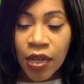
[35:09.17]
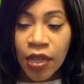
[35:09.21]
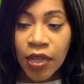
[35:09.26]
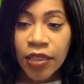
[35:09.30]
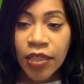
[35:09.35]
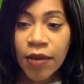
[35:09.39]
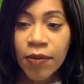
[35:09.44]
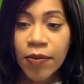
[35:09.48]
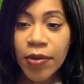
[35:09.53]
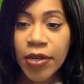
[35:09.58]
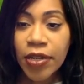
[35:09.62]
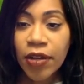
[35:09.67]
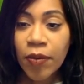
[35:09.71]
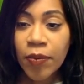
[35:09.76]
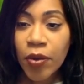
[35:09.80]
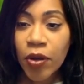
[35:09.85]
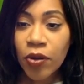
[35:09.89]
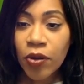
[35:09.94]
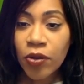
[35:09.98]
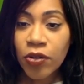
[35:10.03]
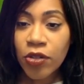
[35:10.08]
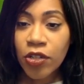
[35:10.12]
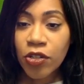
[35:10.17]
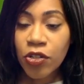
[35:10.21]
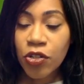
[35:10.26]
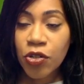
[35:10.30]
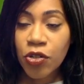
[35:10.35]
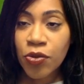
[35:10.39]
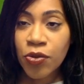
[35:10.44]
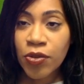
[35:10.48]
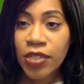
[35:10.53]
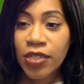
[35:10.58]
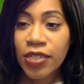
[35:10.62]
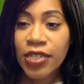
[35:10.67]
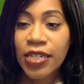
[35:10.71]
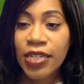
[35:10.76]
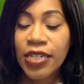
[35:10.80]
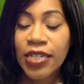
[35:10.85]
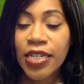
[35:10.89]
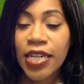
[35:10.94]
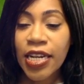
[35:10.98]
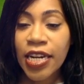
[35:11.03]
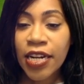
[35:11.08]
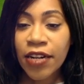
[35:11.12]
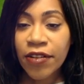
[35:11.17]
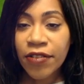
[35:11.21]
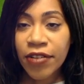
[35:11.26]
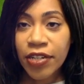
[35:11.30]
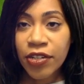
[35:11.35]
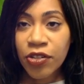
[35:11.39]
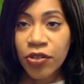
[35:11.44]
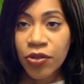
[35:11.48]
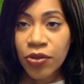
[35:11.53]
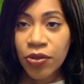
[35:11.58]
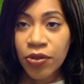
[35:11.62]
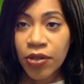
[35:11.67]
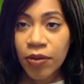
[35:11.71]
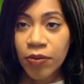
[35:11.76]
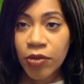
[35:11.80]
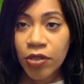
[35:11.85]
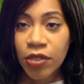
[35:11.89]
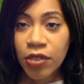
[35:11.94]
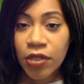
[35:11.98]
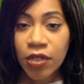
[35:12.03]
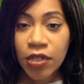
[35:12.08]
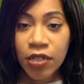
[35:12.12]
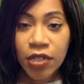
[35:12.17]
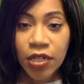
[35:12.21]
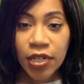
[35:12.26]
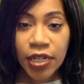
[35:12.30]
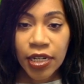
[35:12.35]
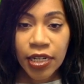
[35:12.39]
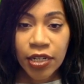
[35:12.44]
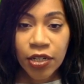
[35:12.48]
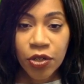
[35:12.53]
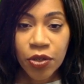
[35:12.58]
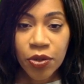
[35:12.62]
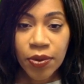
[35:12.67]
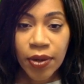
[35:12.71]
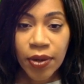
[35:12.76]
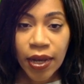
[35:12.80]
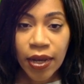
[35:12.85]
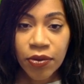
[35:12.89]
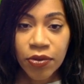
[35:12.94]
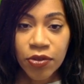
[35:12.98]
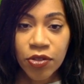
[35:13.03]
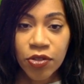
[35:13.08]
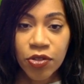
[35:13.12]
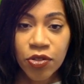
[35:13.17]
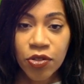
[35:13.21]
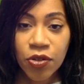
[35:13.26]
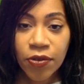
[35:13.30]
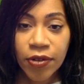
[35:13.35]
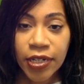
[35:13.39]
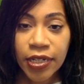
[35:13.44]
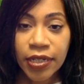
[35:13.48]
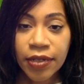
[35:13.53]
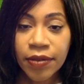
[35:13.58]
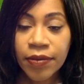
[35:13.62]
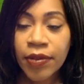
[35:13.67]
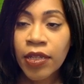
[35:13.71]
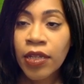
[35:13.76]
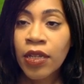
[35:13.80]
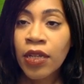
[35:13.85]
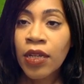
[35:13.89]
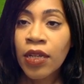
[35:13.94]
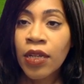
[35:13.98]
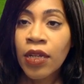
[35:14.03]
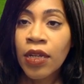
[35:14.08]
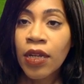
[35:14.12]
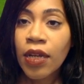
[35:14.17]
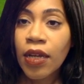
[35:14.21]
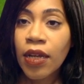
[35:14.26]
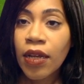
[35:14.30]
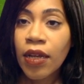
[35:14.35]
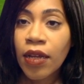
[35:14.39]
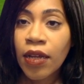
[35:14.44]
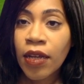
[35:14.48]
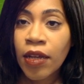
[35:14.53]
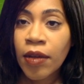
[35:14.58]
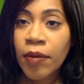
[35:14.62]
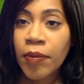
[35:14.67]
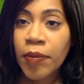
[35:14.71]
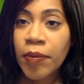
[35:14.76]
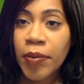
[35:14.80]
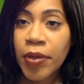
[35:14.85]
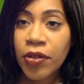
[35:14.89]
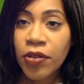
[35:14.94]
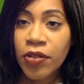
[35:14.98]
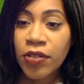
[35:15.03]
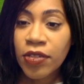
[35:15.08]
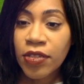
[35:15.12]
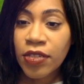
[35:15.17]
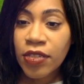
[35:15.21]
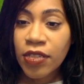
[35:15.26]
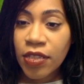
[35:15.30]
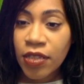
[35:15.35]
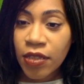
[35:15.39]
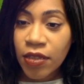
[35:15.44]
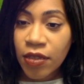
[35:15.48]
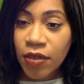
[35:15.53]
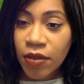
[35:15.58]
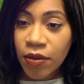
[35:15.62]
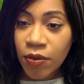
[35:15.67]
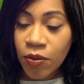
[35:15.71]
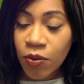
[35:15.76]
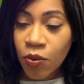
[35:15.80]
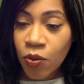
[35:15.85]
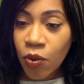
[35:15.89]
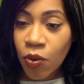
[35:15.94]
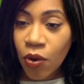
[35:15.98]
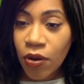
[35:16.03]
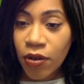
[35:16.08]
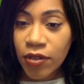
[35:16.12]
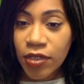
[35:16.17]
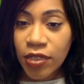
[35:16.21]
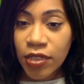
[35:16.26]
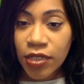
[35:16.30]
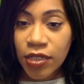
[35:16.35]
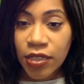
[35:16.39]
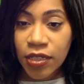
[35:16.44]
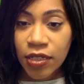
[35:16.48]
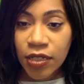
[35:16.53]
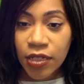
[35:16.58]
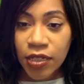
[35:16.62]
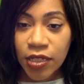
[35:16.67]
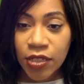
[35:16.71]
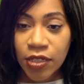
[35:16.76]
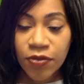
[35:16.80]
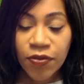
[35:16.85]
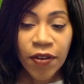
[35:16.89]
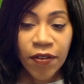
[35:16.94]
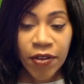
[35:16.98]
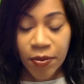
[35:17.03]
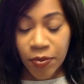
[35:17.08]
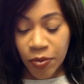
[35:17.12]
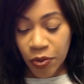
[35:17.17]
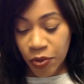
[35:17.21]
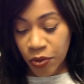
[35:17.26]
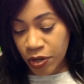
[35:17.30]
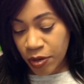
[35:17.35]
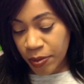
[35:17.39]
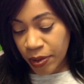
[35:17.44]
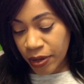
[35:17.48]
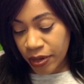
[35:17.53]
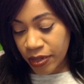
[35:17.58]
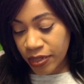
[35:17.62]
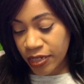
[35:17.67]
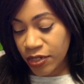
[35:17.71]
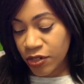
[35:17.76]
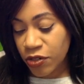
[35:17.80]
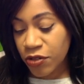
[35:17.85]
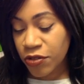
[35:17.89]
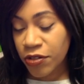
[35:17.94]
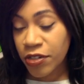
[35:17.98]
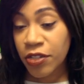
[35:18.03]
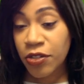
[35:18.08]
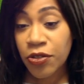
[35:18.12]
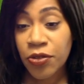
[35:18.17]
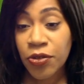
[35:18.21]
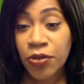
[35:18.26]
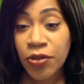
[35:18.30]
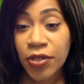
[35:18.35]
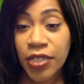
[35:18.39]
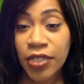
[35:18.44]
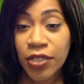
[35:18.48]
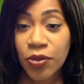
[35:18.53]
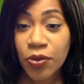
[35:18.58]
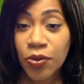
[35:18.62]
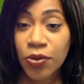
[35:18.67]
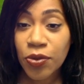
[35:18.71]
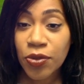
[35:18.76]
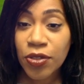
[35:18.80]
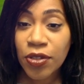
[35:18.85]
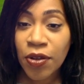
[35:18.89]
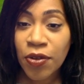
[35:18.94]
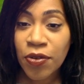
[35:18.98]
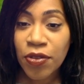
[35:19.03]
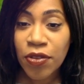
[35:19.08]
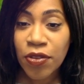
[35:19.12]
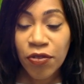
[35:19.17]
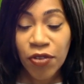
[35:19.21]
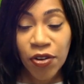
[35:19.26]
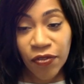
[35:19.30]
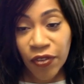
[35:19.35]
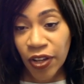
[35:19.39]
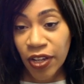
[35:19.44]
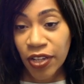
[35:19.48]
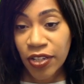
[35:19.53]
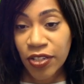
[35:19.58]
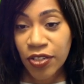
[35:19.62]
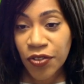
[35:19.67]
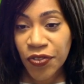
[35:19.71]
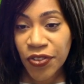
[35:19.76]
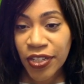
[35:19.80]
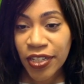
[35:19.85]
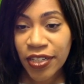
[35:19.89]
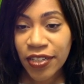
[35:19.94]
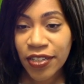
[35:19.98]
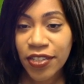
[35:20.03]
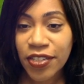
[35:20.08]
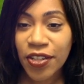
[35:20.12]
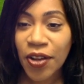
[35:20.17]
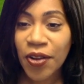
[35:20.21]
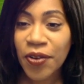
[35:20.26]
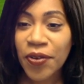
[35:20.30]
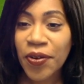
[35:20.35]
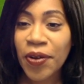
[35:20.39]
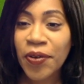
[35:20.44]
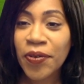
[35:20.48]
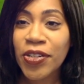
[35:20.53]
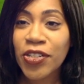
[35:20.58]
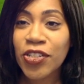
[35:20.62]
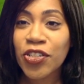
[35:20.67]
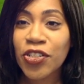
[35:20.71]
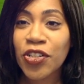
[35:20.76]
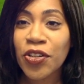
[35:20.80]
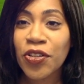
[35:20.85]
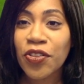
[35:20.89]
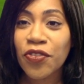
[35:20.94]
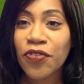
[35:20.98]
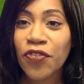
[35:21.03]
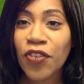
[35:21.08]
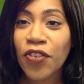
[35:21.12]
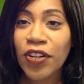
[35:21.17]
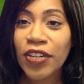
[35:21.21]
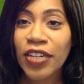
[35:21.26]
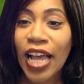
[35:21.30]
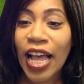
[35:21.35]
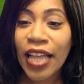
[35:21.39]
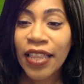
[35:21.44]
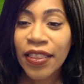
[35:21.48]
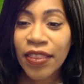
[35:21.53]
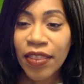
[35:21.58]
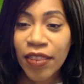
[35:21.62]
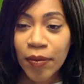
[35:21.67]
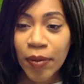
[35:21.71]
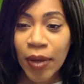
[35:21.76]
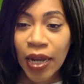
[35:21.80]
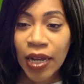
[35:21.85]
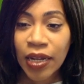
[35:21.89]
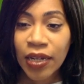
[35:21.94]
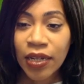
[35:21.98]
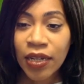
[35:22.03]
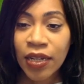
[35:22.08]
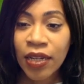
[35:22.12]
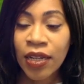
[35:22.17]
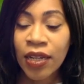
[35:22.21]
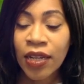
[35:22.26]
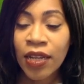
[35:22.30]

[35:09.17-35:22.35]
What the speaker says: Then we come on to this interior door. I'm just going to delete you out, sorry, because what is very important about this interior door is also the reverse of it. So I want to show you the front and the back.